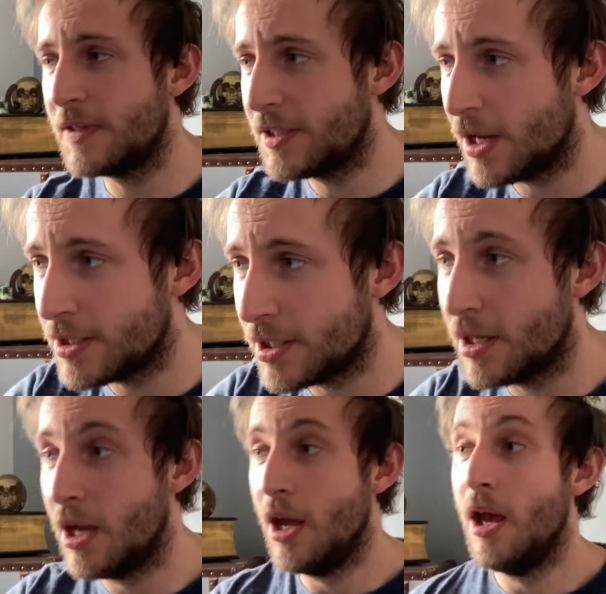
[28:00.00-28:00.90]
a sudden,
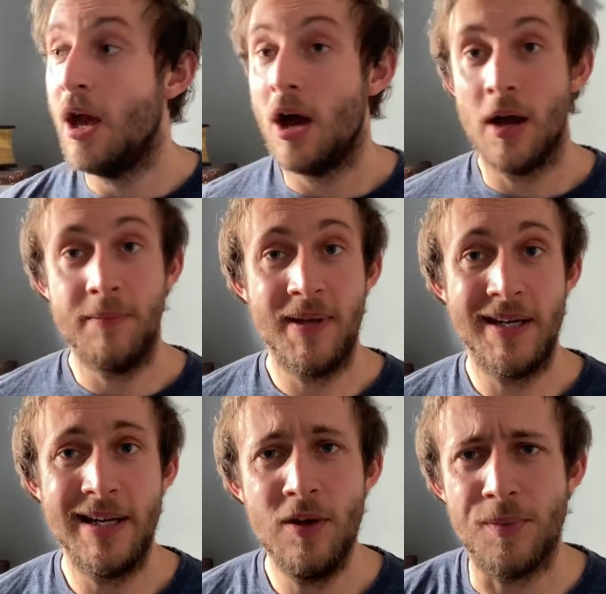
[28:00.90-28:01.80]
I'm being
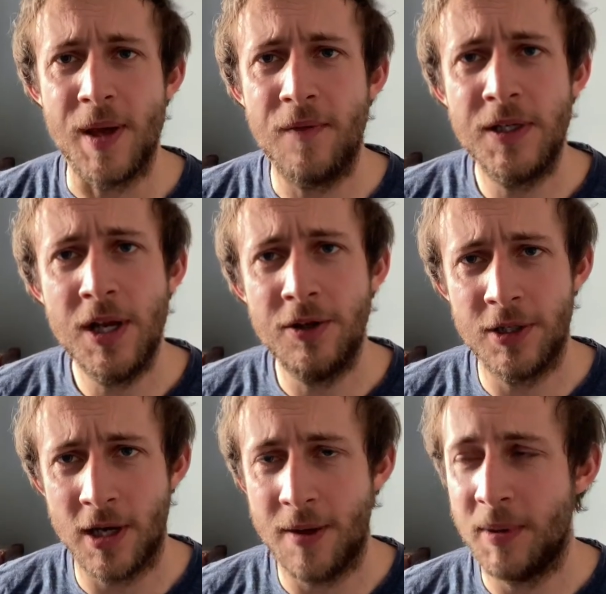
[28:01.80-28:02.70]
a little bit of a
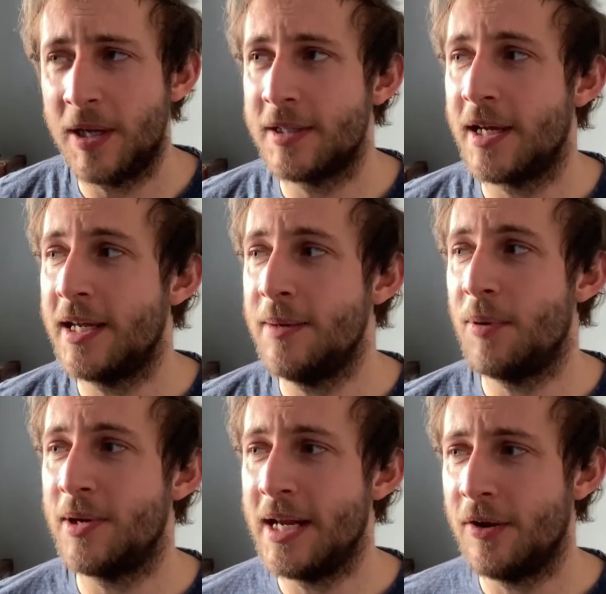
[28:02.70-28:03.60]
socialite because I keep
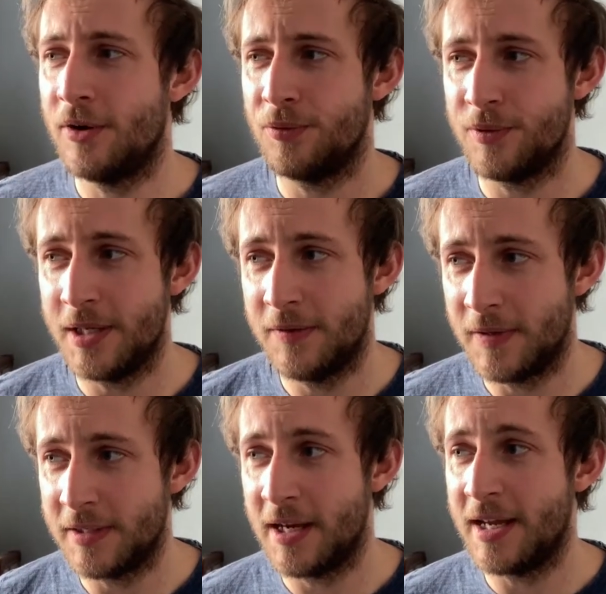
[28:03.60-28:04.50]
on hearing all these
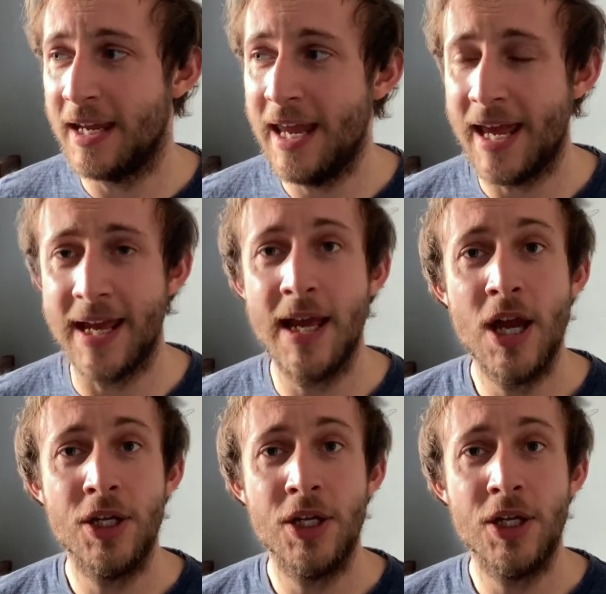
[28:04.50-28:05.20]
things like key.